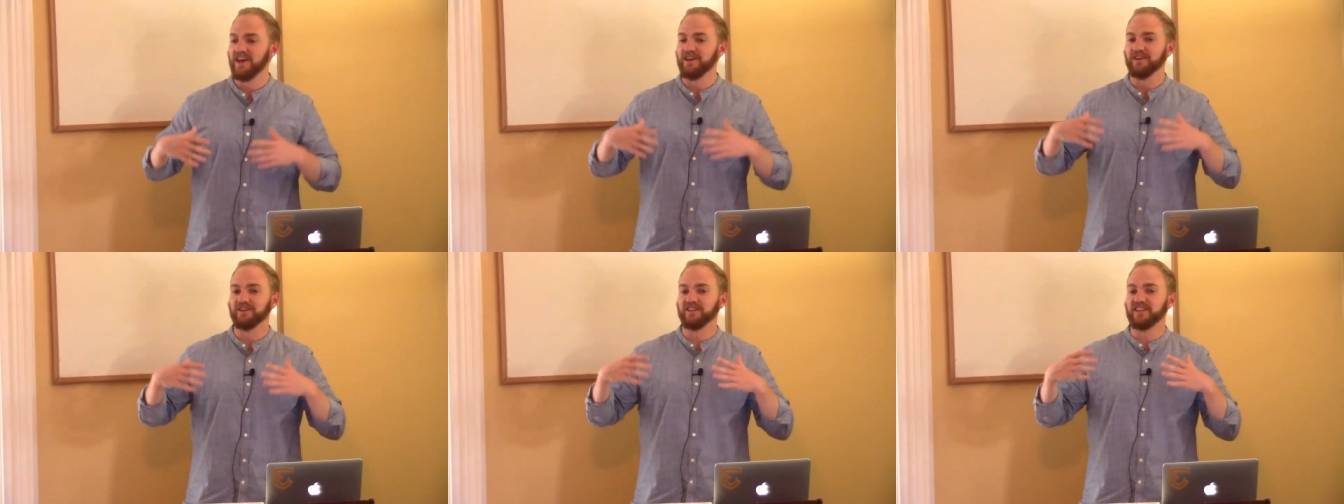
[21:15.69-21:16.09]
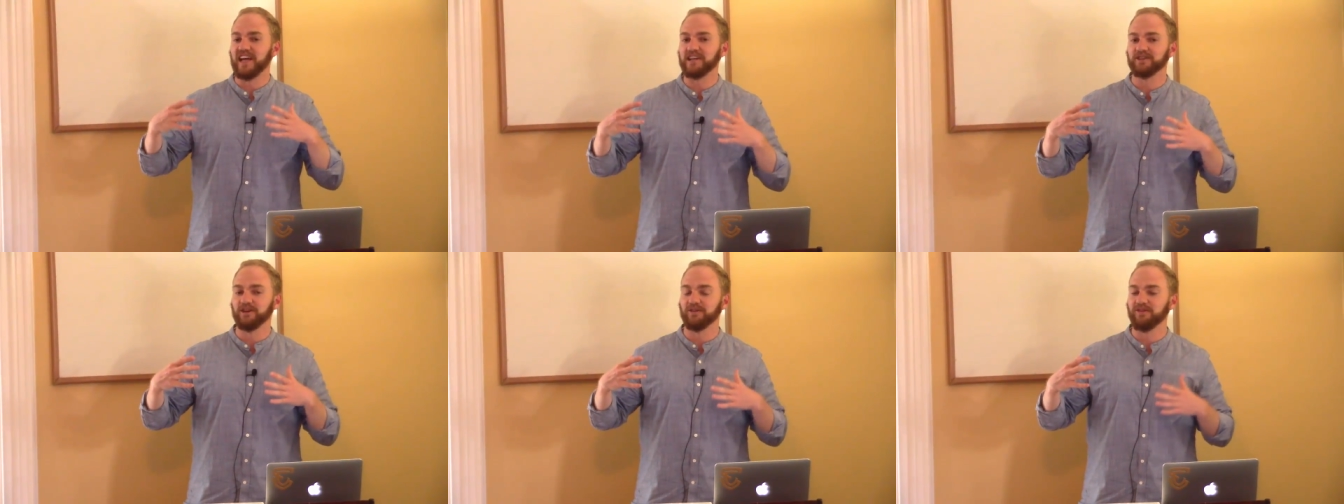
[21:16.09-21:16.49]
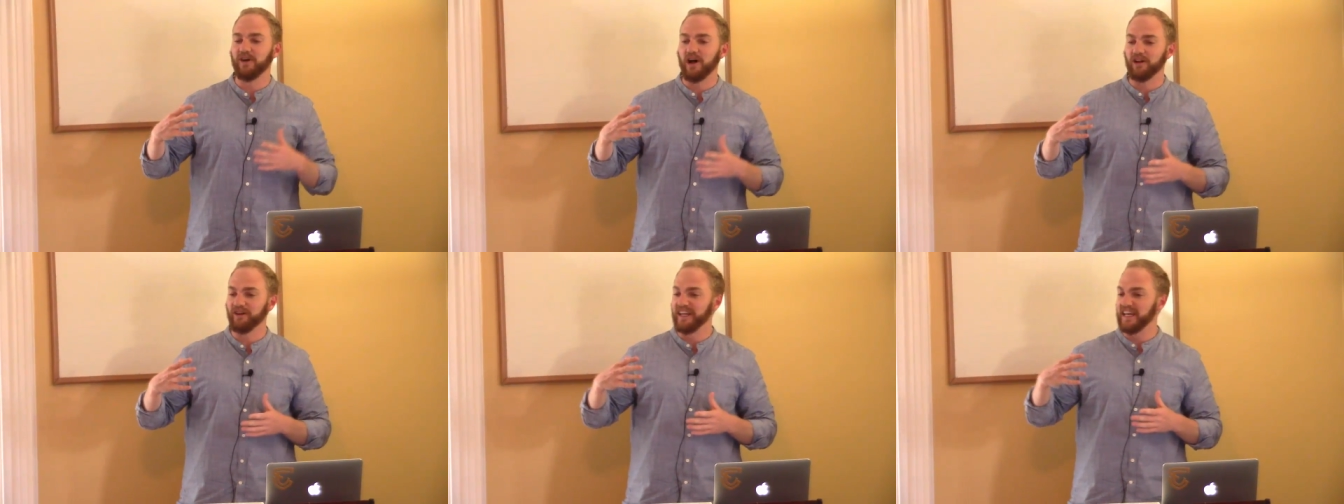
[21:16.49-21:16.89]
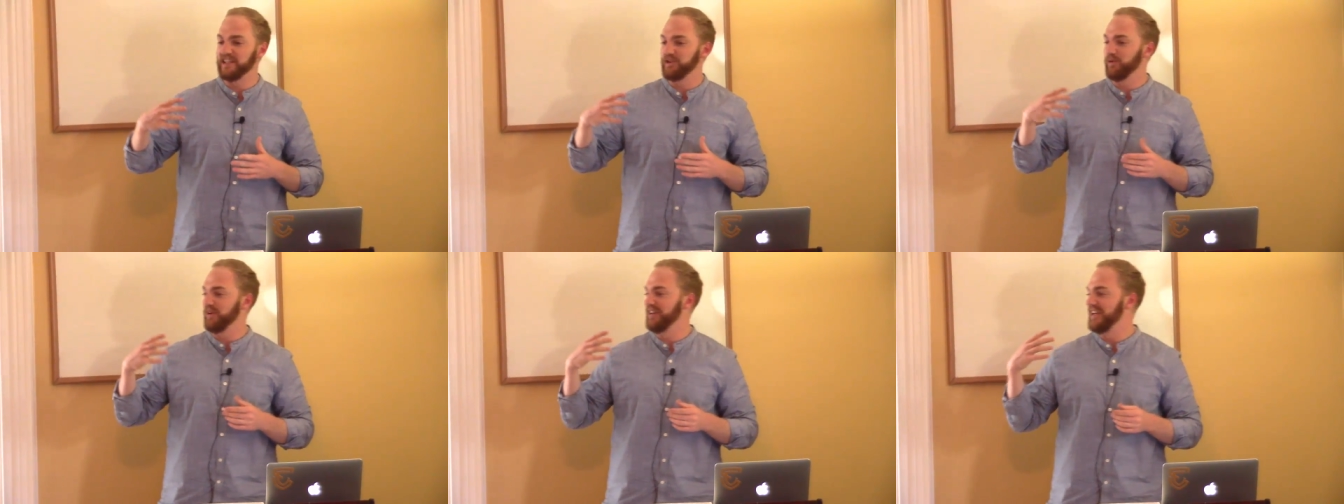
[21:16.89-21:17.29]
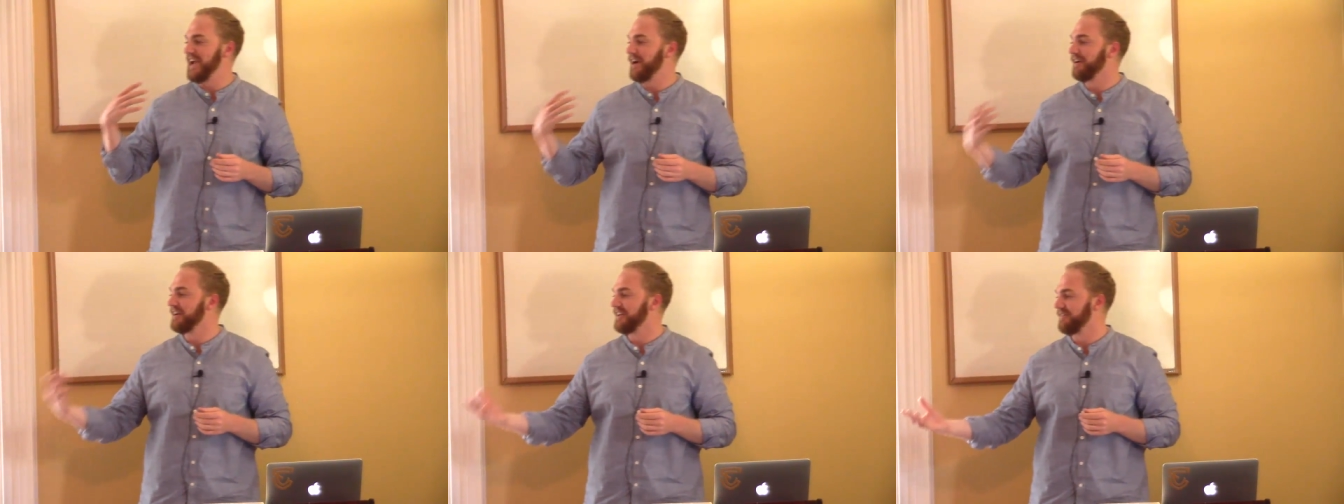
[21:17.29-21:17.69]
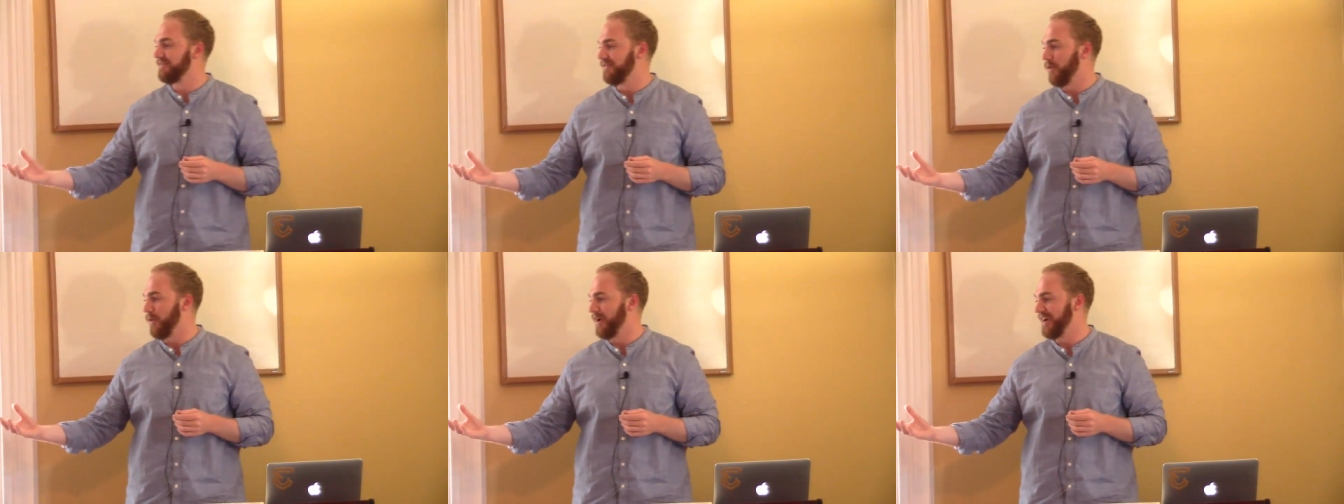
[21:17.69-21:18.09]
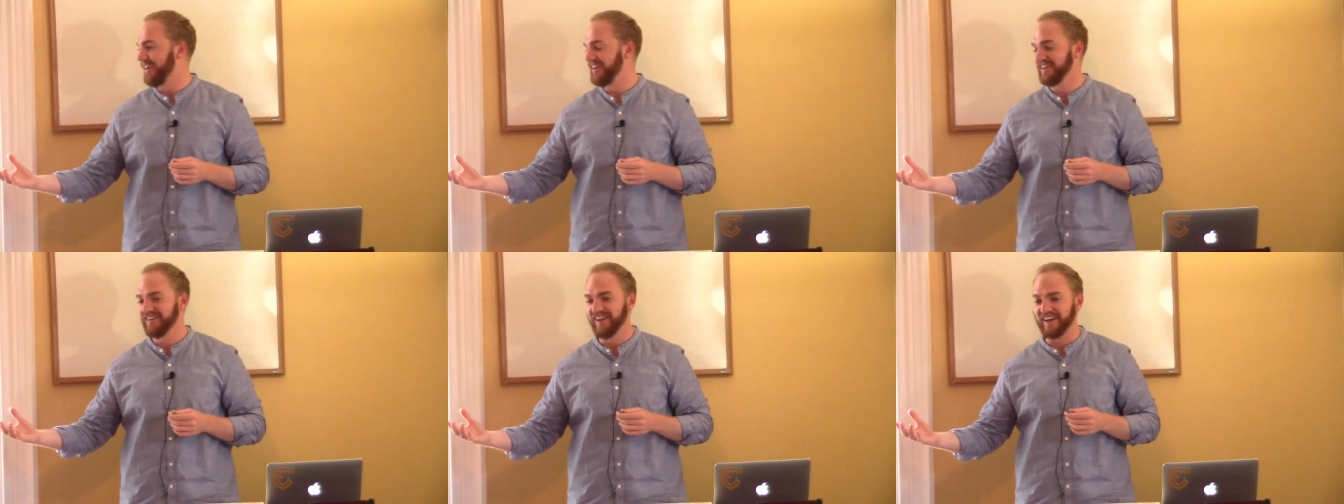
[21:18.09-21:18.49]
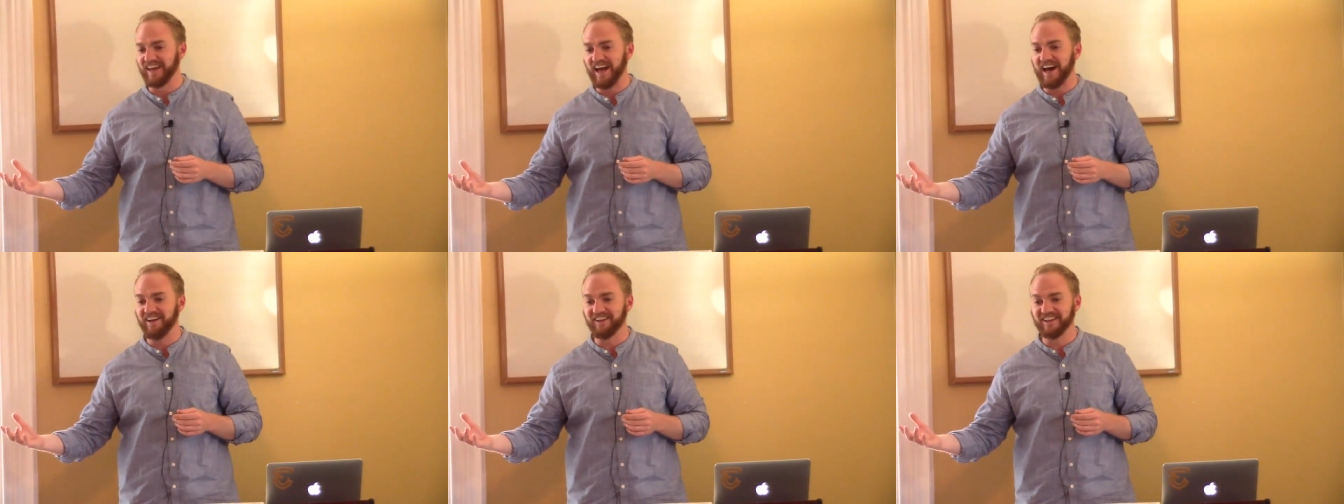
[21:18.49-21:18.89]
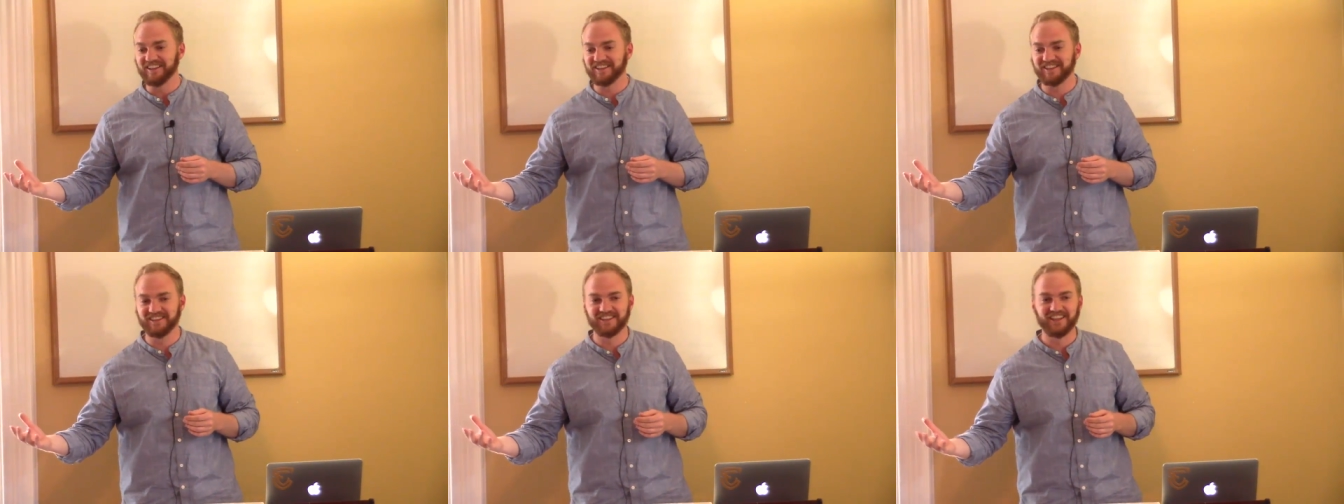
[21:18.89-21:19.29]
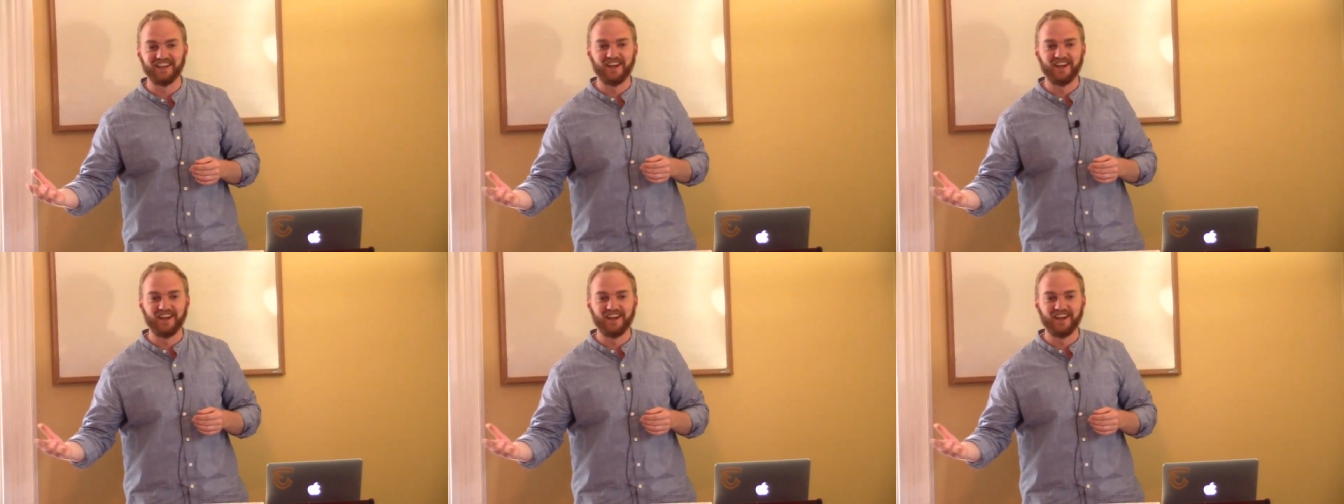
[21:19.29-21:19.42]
you're in danger of falling into a narrative void like Alice,